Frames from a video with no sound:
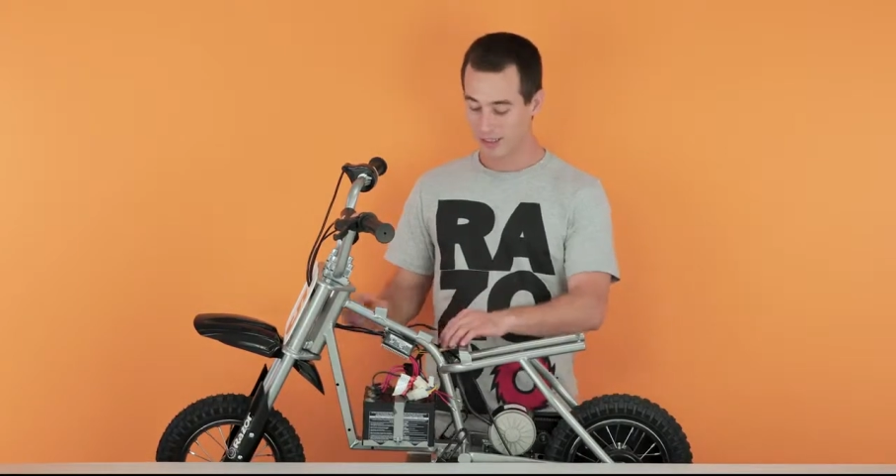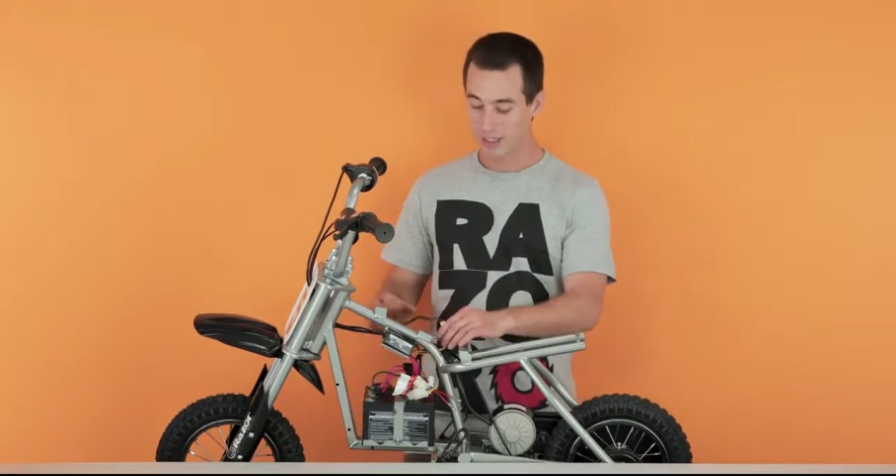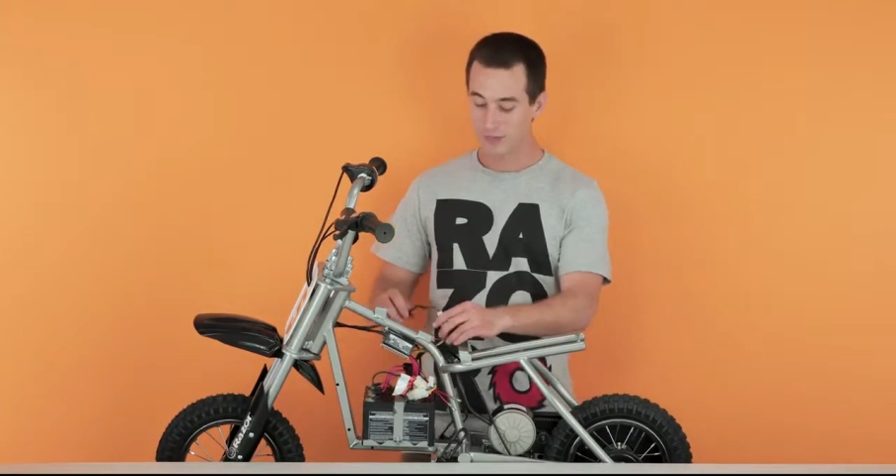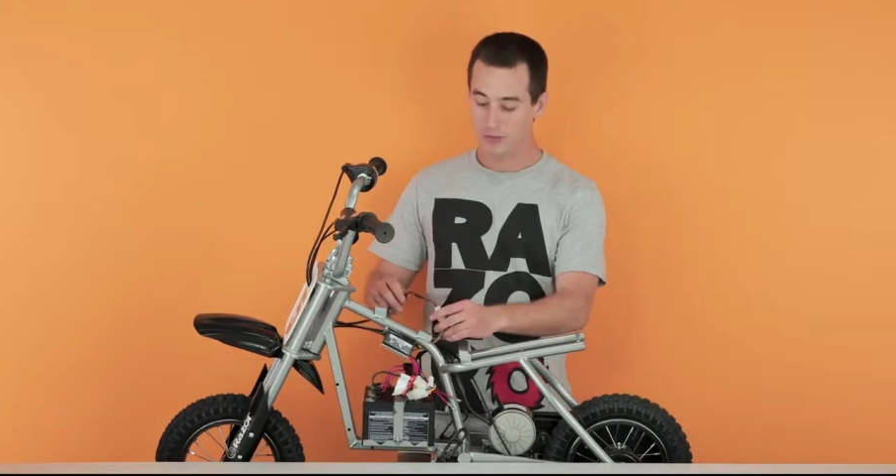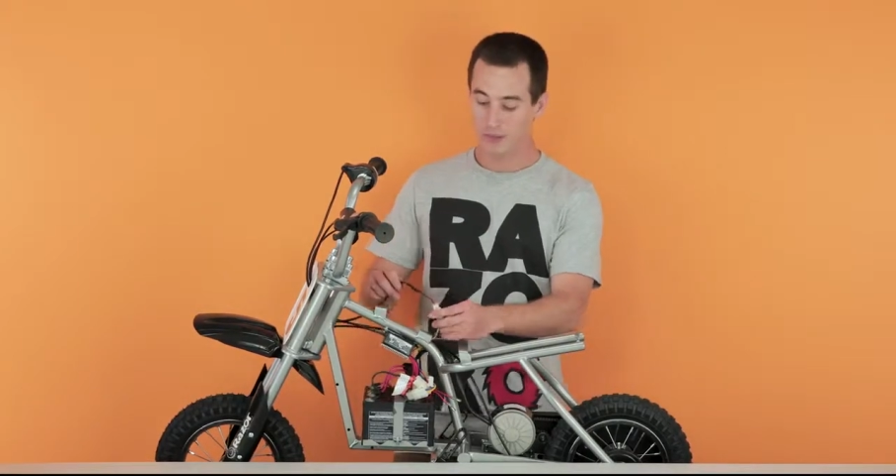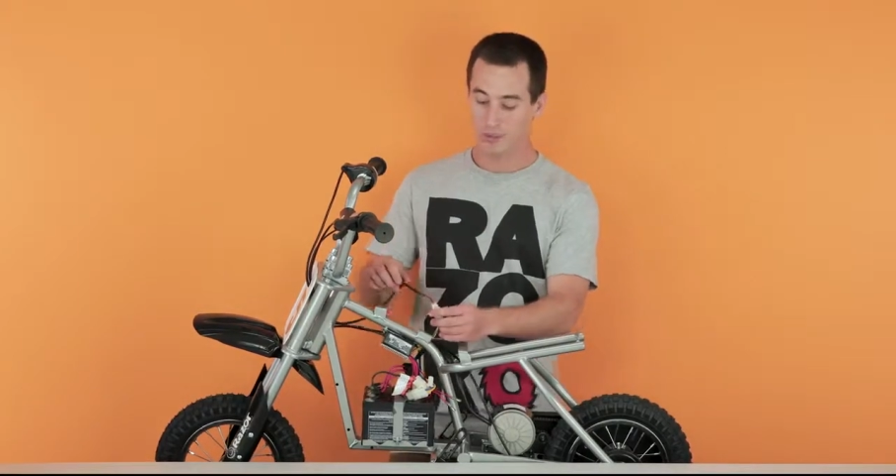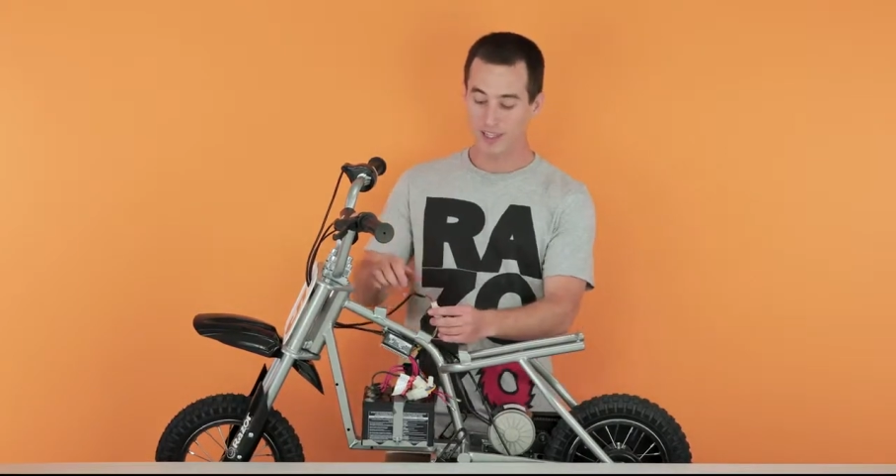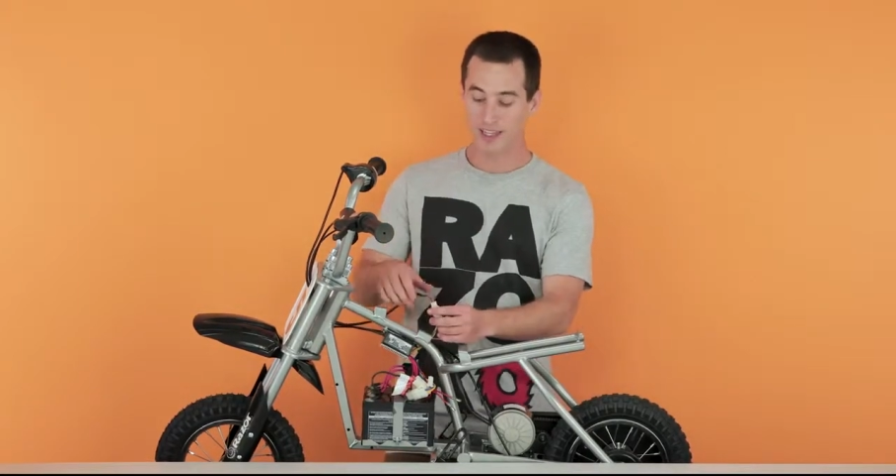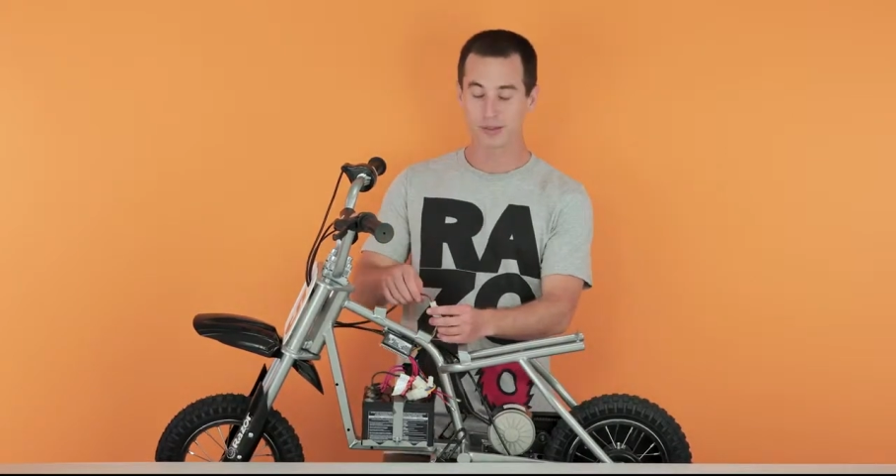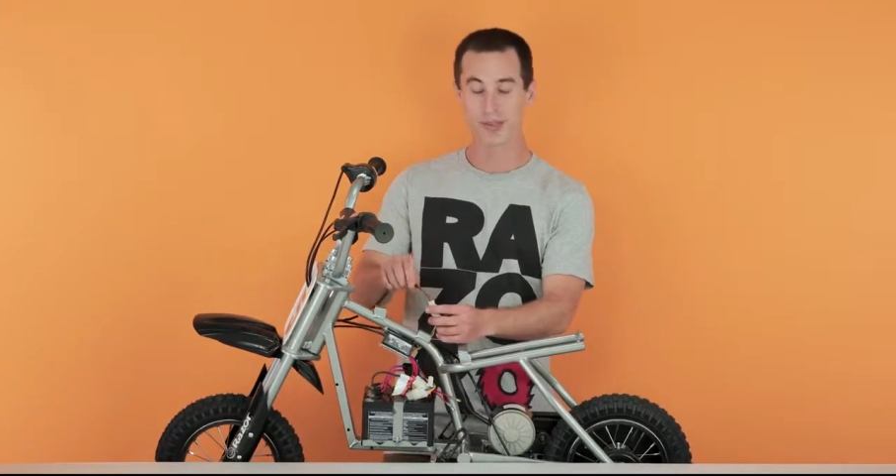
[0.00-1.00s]
Look for the
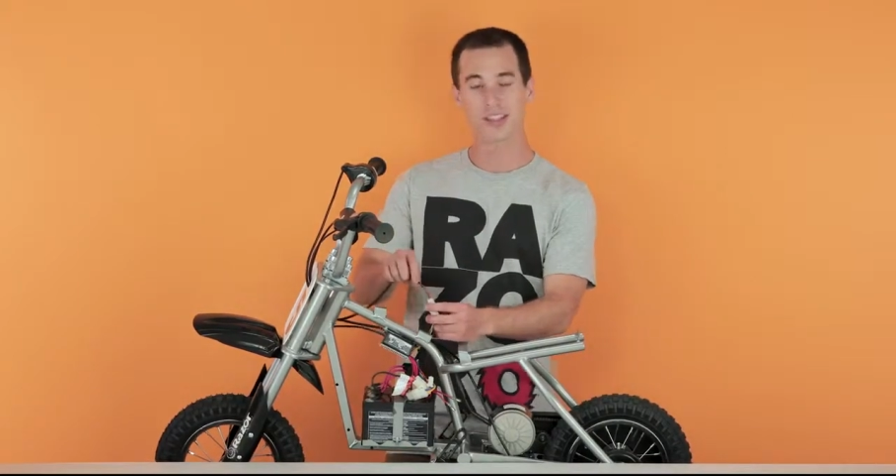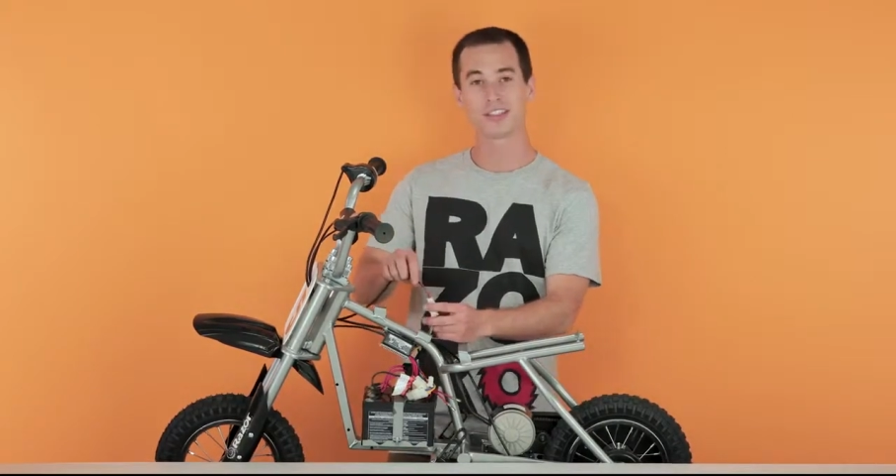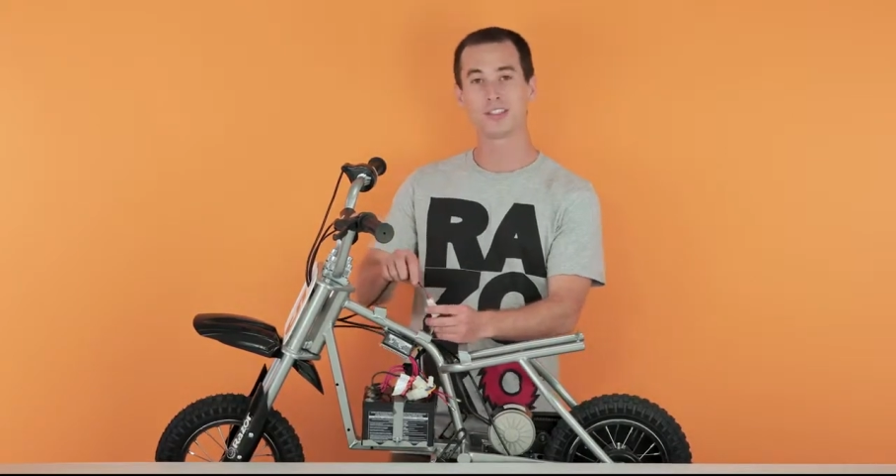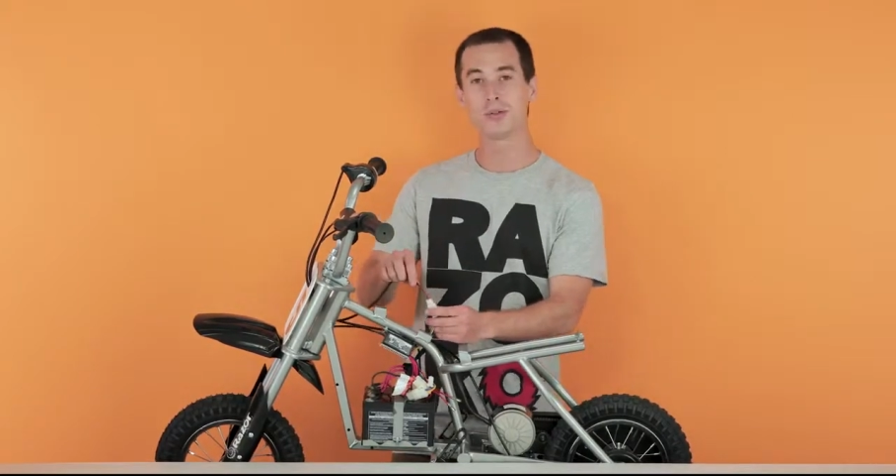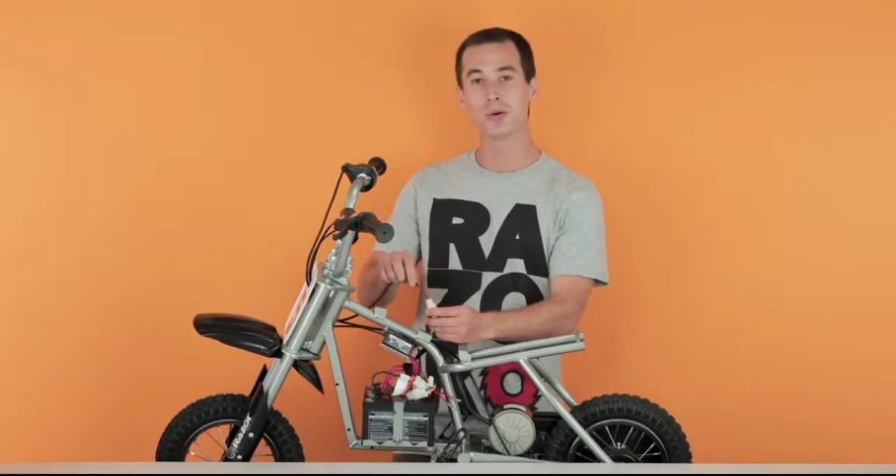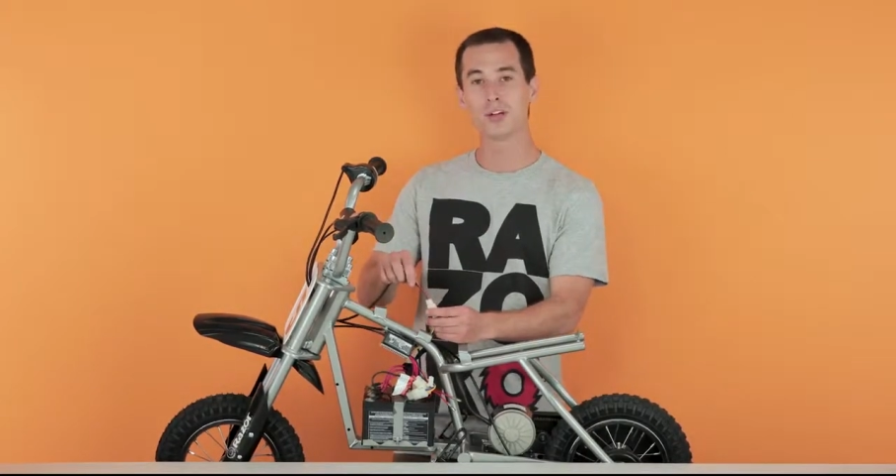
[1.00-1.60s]
plug with the 2